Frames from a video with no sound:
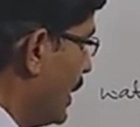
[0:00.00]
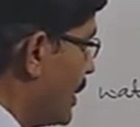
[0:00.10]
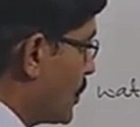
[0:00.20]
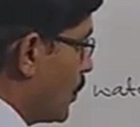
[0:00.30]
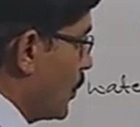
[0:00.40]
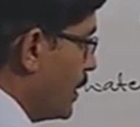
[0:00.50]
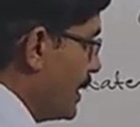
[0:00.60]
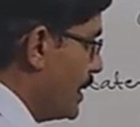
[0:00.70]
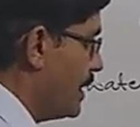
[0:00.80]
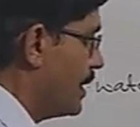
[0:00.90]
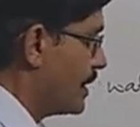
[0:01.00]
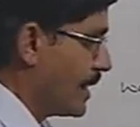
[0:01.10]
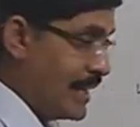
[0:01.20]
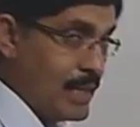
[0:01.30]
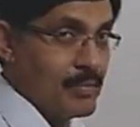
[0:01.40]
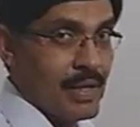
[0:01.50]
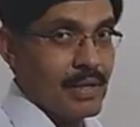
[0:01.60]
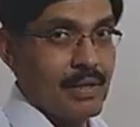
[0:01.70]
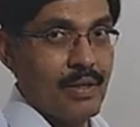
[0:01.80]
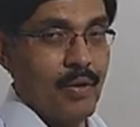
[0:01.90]
It is only the NEMA,
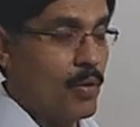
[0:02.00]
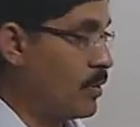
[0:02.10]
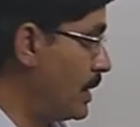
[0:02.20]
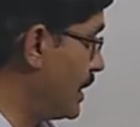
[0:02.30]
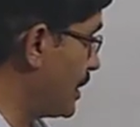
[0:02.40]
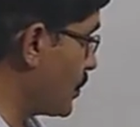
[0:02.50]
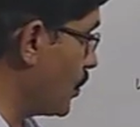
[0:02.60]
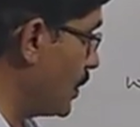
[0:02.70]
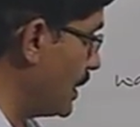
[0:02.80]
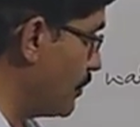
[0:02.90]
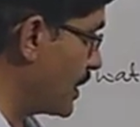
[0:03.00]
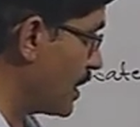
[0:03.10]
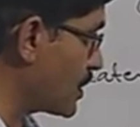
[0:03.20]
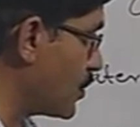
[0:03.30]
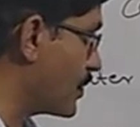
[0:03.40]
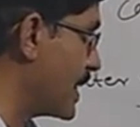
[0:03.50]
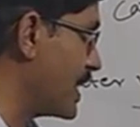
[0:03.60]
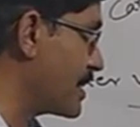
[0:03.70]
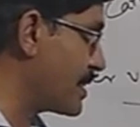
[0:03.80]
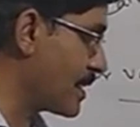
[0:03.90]
or it is only because of
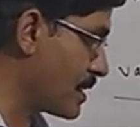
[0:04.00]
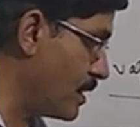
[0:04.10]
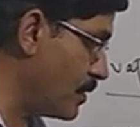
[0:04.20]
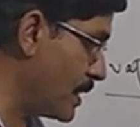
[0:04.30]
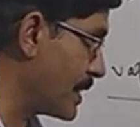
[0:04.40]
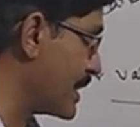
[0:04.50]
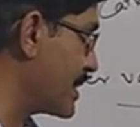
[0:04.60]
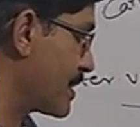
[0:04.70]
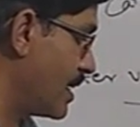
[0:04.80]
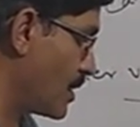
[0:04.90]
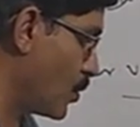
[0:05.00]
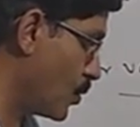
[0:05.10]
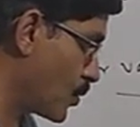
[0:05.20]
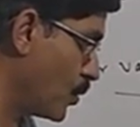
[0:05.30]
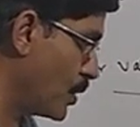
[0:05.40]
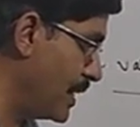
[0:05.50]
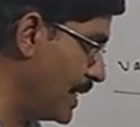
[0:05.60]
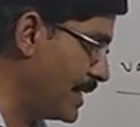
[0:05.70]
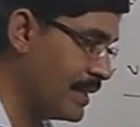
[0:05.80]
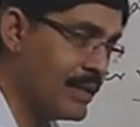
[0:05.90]
that cover that's called
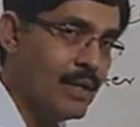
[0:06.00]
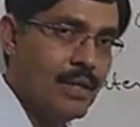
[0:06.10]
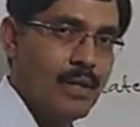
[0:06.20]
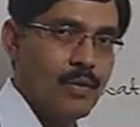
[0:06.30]
ozone layer,